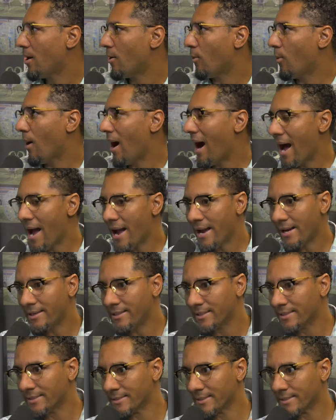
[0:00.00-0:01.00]
Why
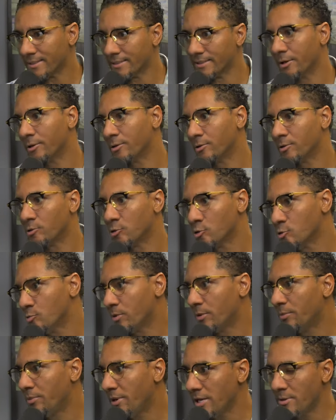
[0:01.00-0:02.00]
does a certain
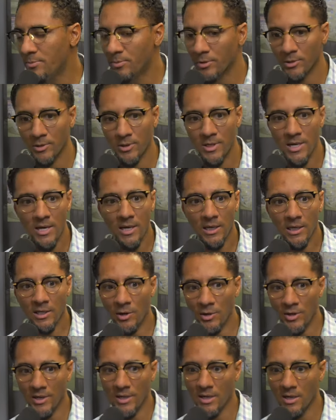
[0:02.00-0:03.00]
group of people
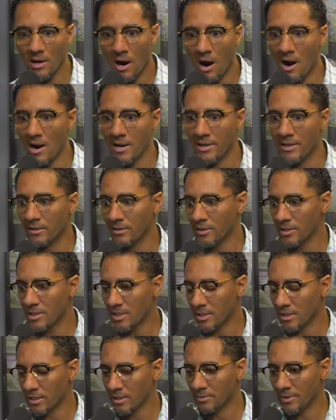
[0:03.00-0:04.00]
go to the car
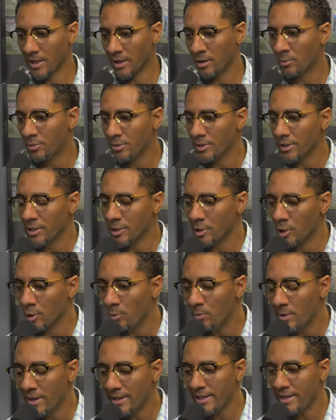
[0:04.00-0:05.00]
dealership, they don't put
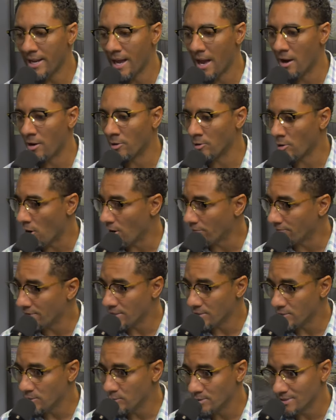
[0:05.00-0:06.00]
no money down, or if
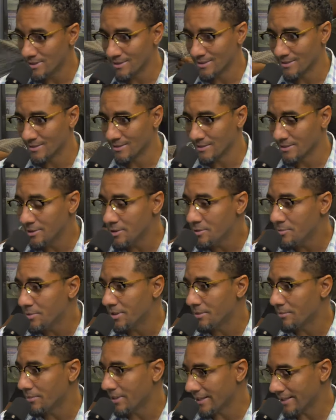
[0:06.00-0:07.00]
they do, it's just a little
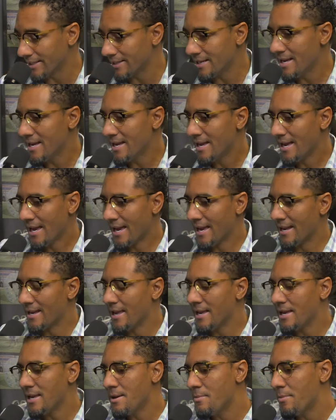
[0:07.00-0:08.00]
bit of money, and
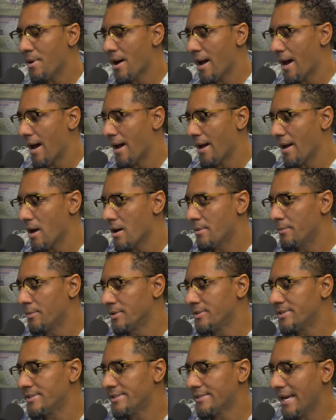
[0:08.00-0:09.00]
they can buy a
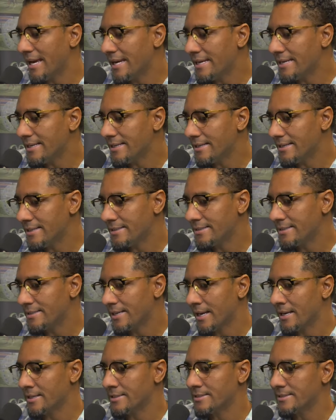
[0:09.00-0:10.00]
Mercedes
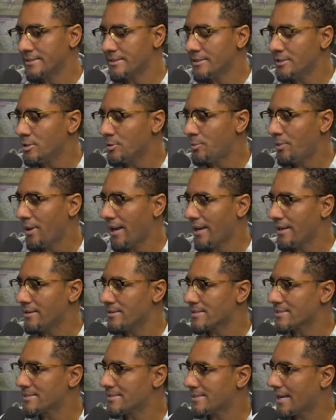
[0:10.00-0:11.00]
and still pay
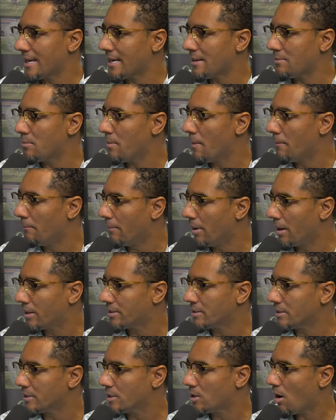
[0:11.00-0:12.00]
the same
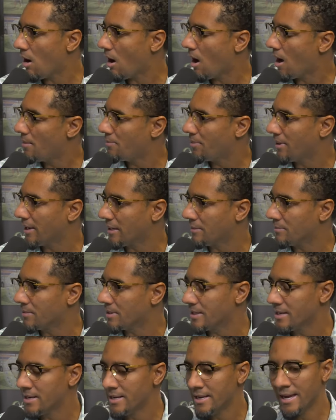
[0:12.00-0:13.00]
monthly car
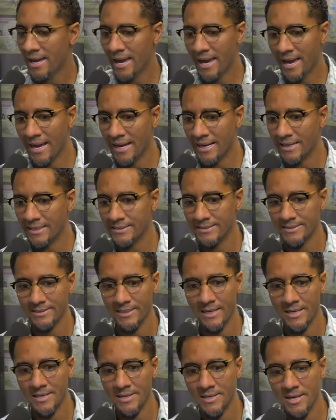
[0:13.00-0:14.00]
payment as
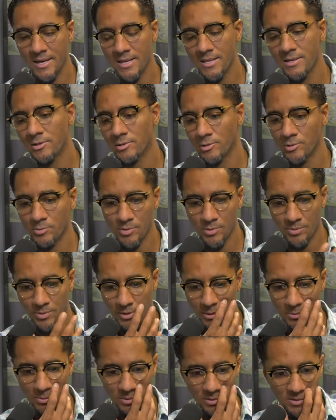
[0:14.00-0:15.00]
another group of
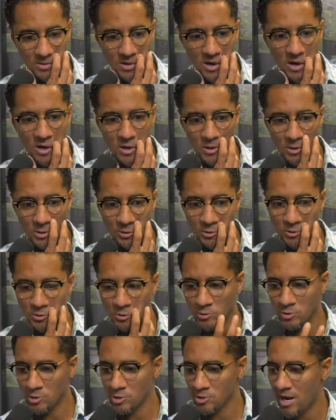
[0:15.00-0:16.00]
people
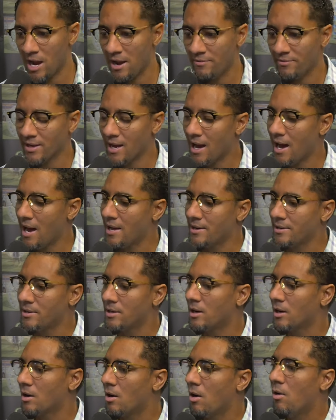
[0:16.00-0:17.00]
who's driving
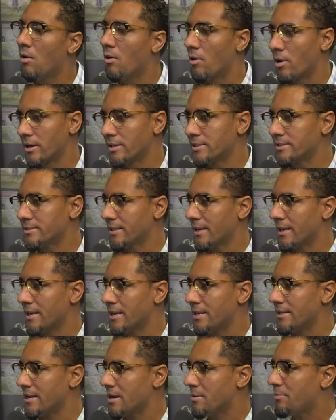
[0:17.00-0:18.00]
Honda Accords
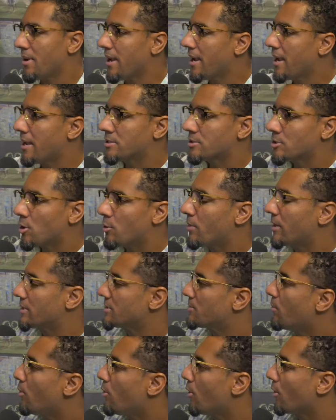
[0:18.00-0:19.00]
and they're paying so
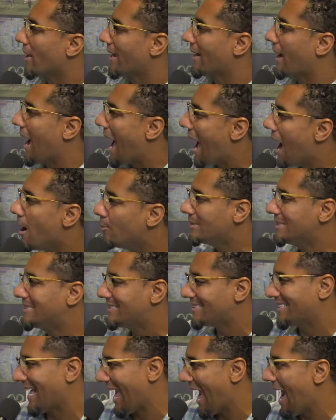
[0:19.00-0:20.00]
much more. how
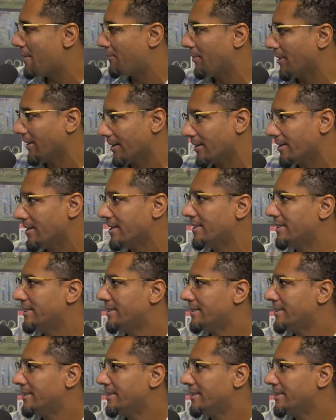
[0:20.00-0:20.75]
is this happening?